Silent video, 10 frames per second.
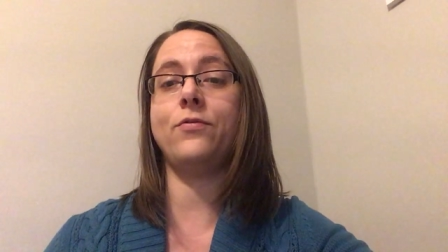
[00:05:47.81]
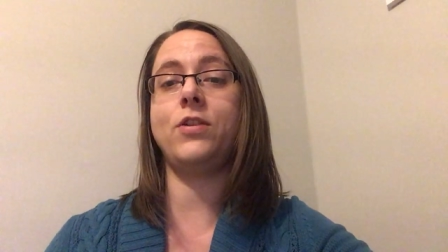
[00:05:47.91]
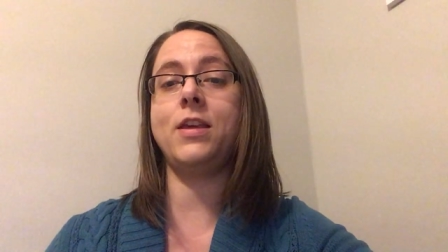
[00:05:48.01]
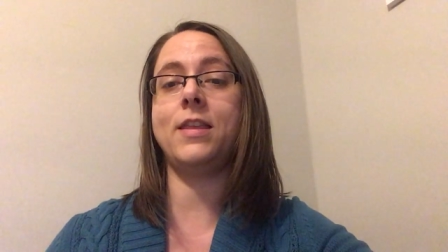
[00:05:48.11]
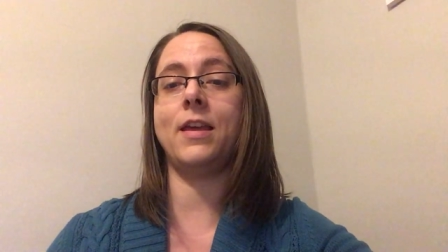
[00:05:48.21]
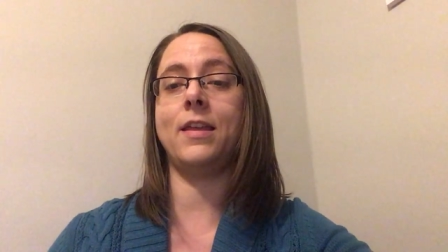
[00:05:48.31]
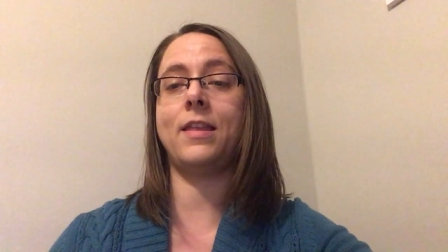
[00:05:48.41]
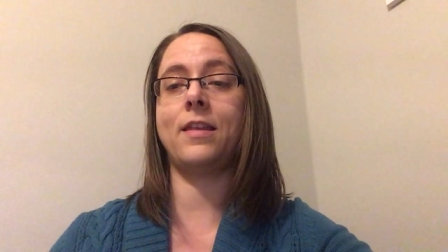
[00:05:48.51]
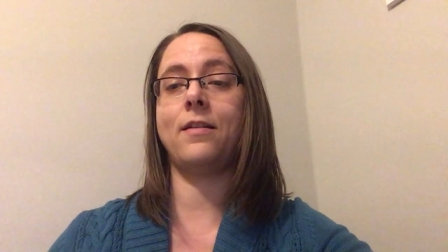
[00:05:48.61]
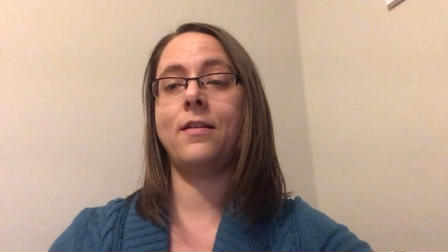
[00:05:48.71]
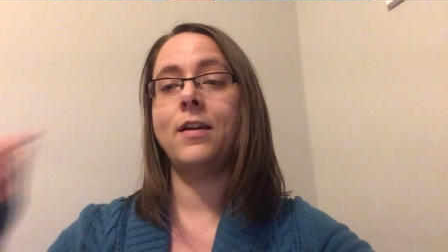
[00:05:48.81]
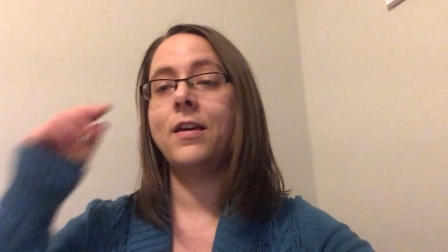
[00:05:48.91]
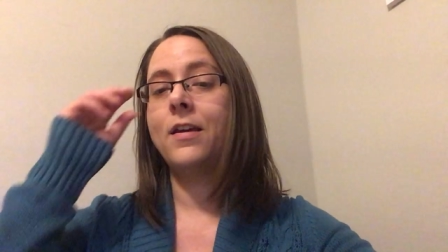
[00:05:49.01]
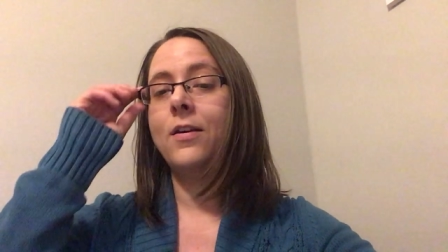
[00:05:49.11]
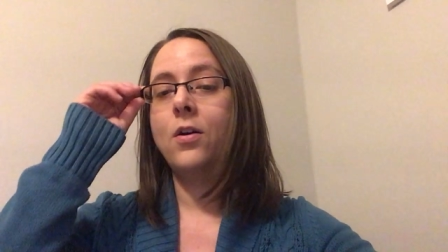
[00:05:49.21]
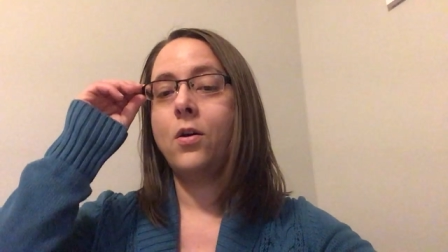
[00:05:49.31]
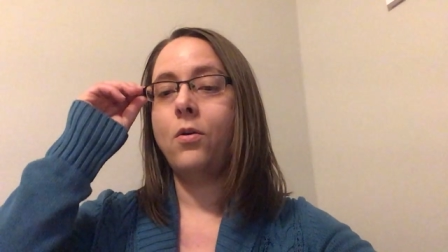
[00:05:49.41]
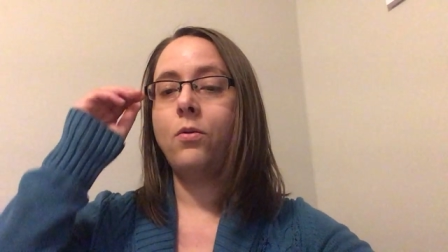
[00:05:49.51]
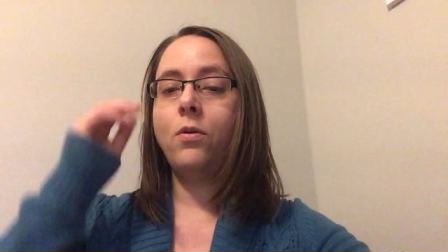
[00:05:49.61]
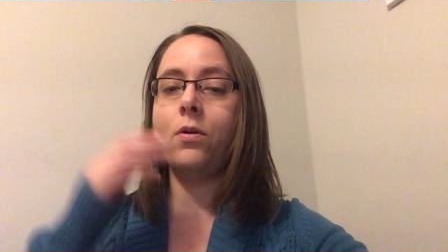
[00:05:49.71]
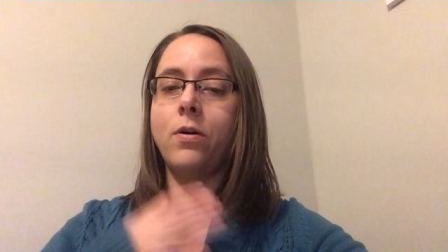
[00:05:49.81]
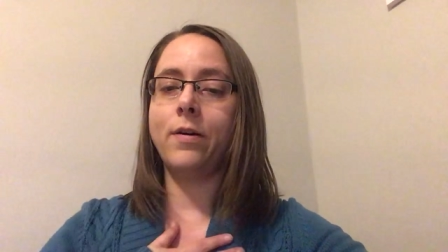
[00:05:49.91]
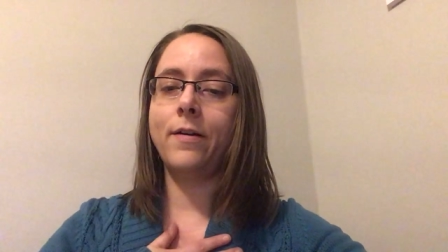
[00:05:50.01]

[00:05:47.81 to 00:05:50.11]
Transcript: Jesus. Whew.